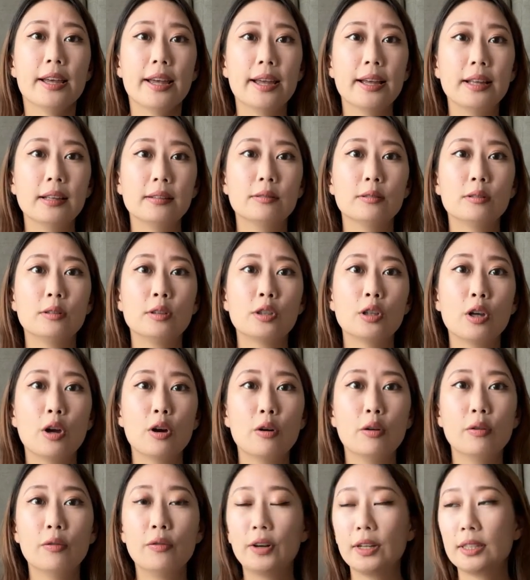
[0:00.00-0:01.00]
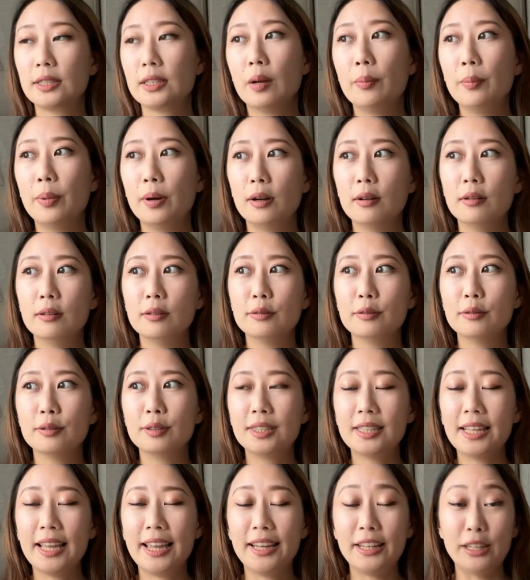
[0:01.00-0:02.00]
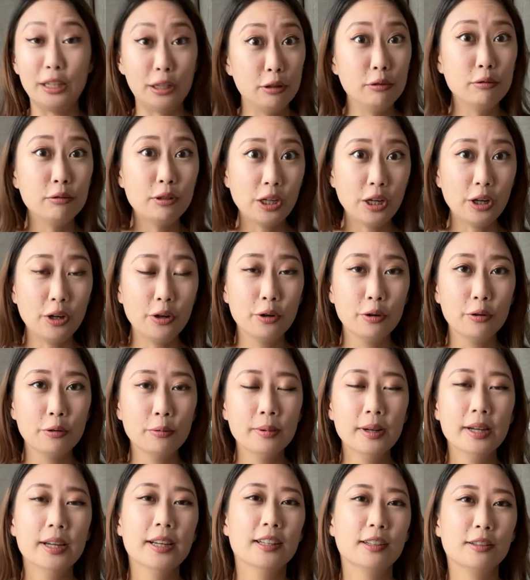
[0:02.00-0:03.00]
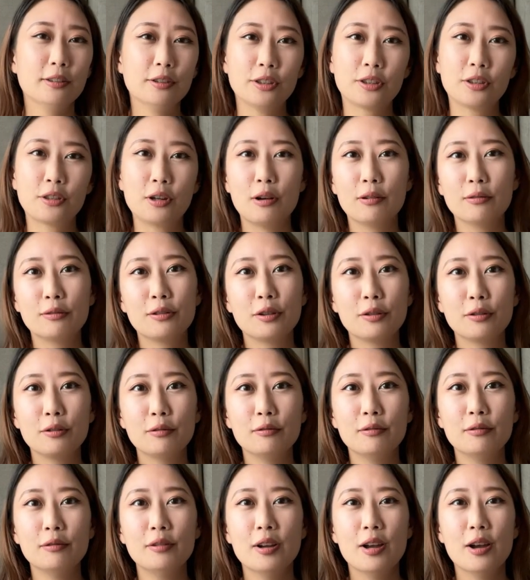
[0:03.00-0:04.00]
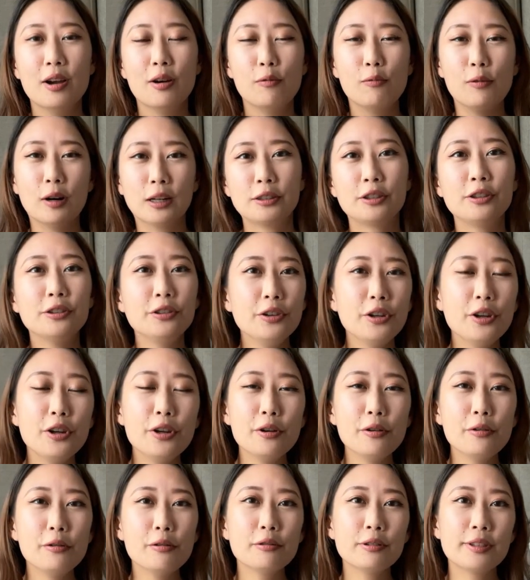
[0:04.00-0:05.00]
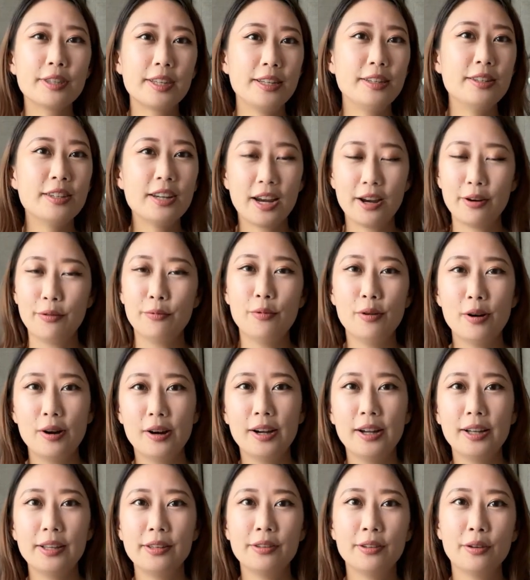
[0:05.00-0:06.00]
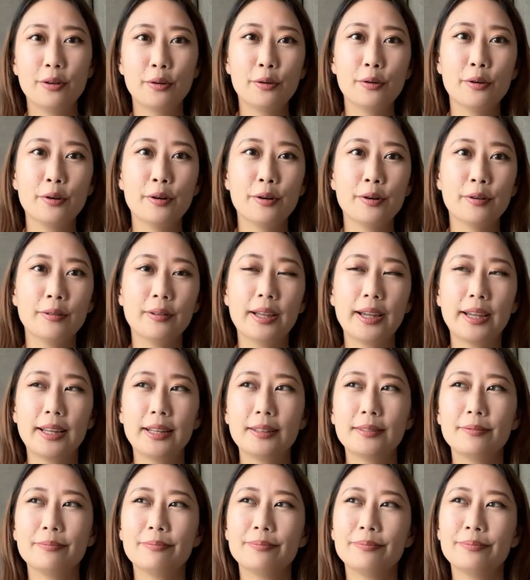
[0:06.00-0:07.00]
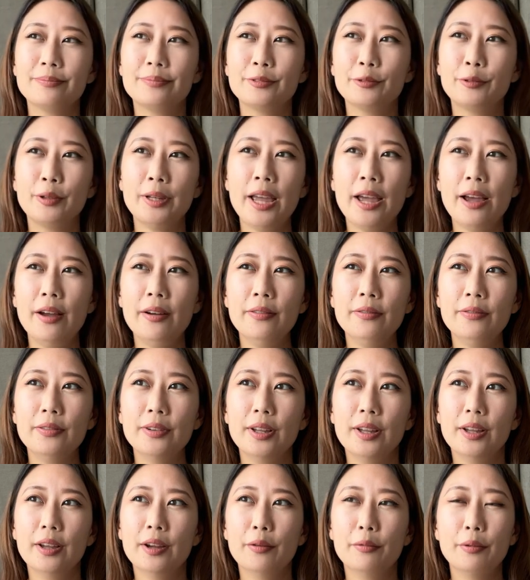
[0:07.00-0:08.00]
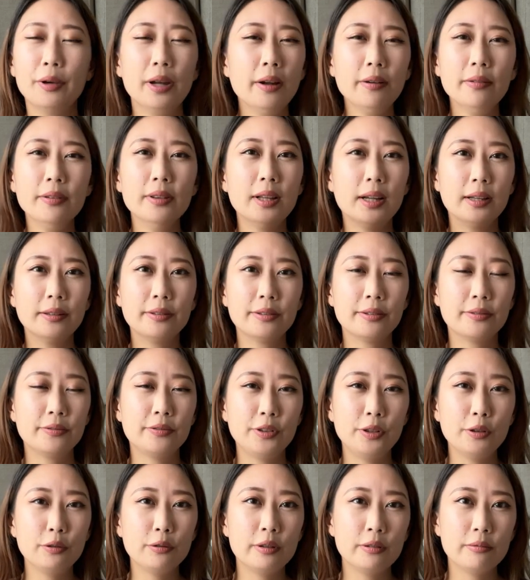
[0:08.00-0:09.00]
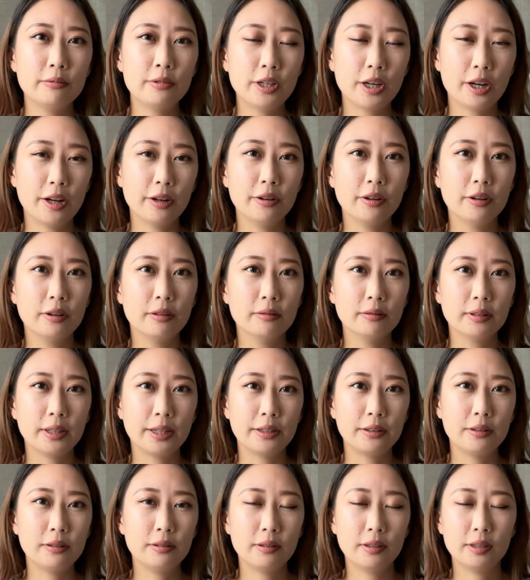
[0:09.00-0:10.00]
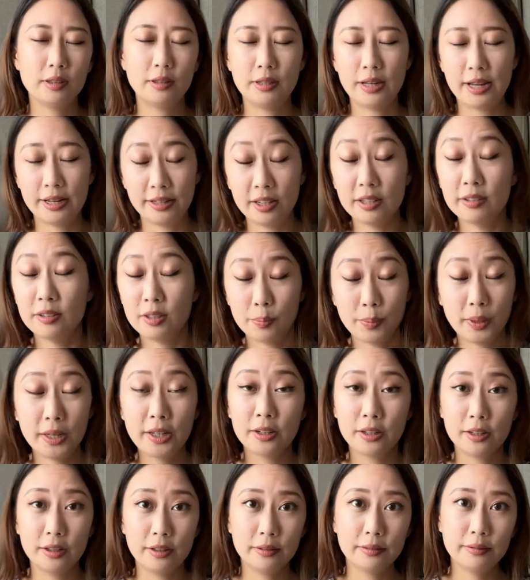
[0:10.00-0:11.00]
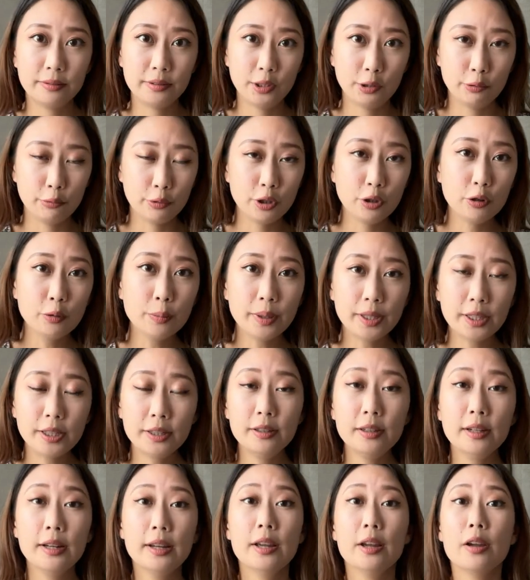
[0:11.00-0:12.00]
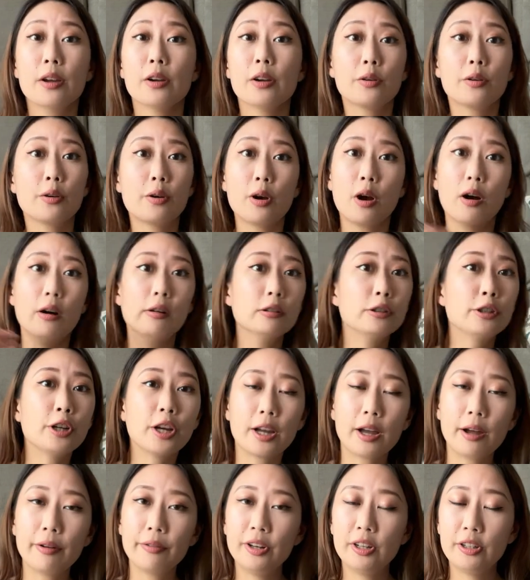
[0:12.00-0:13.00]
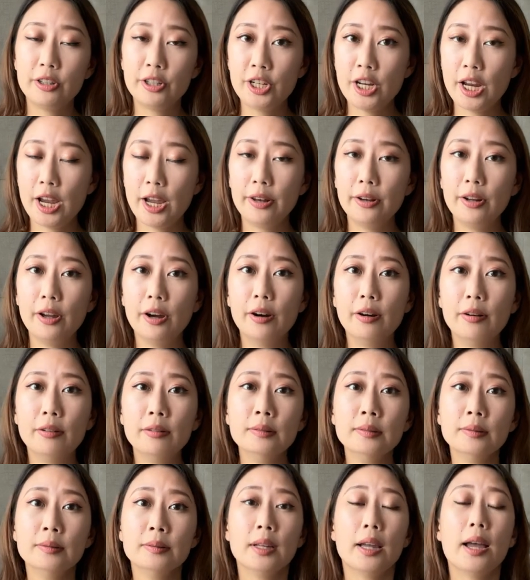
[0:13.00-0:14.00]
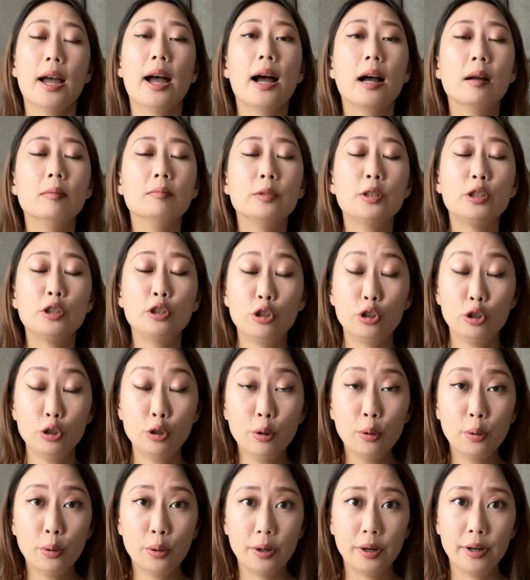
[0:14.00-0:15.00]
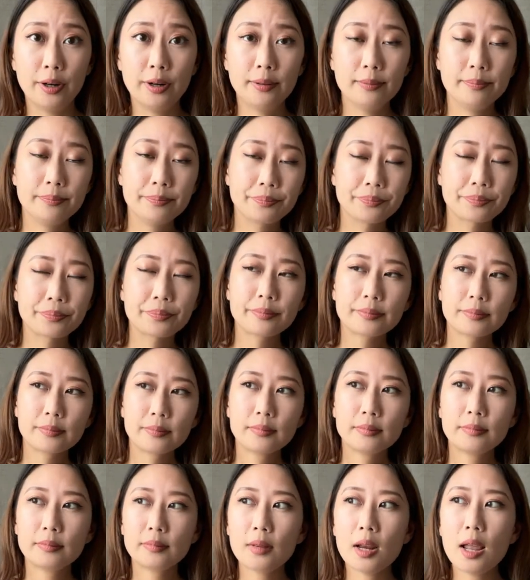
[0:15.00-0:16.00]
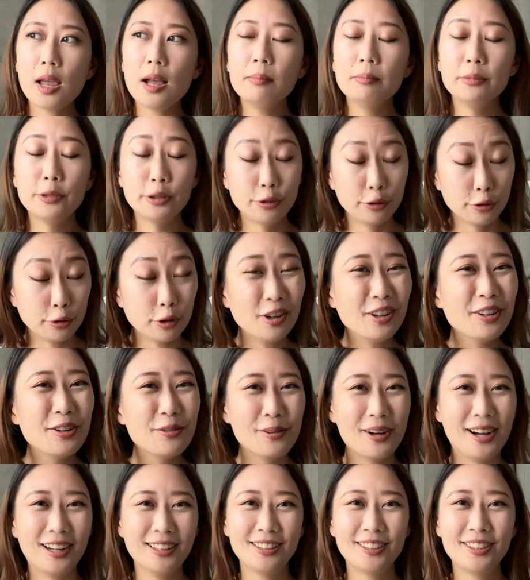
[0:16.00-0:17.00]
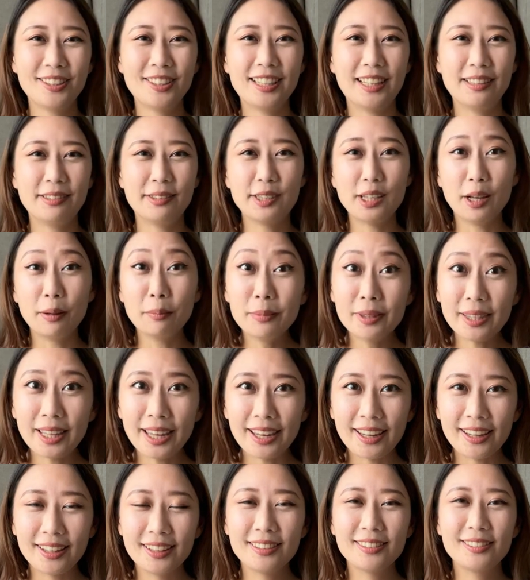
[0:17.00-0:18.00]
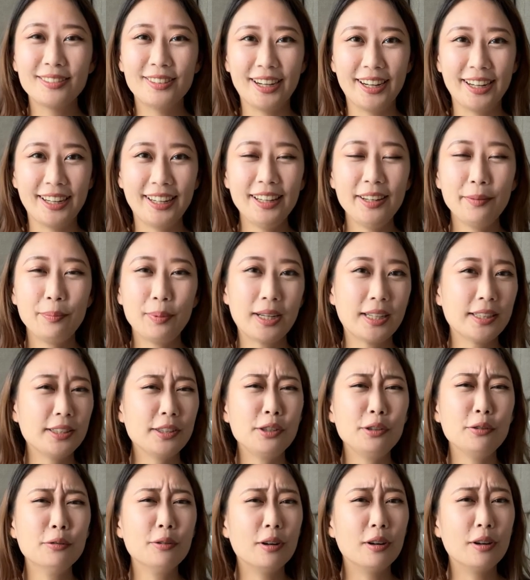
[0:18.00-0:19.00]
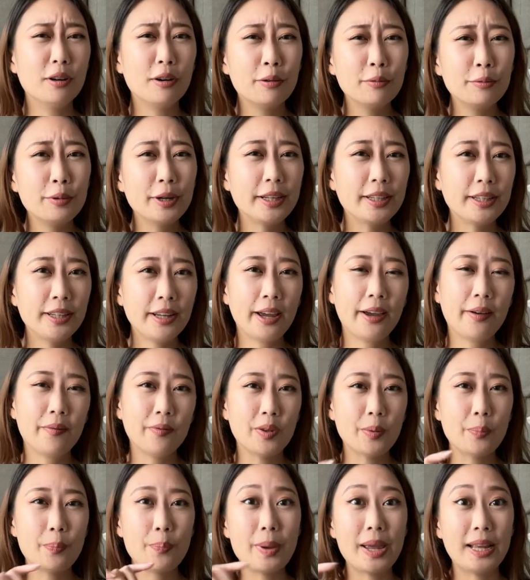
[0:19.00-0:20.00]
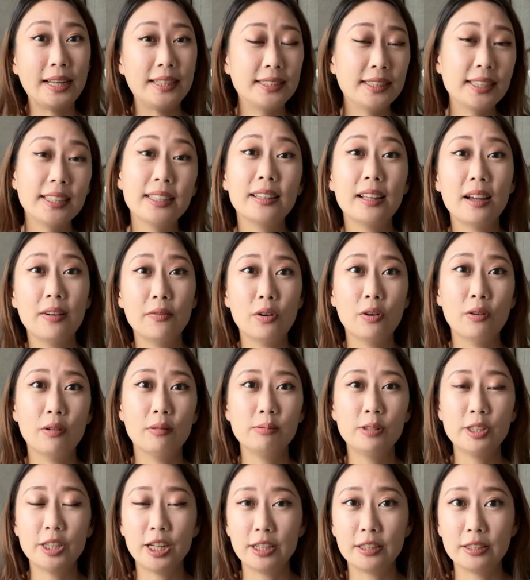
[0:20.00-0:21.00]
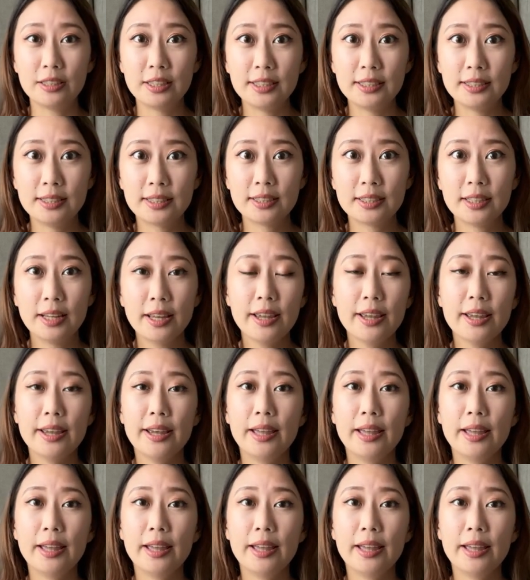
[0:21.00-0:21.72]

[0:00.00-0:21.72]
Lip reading: And so, for example, say YouTube, you just go to watch news in Taiwan, or like we have a lot of YouTube channel, like native speaker YouTuber, go check out their channel. I'm sure you understand something, right? Because you already have the basic level of Chinese.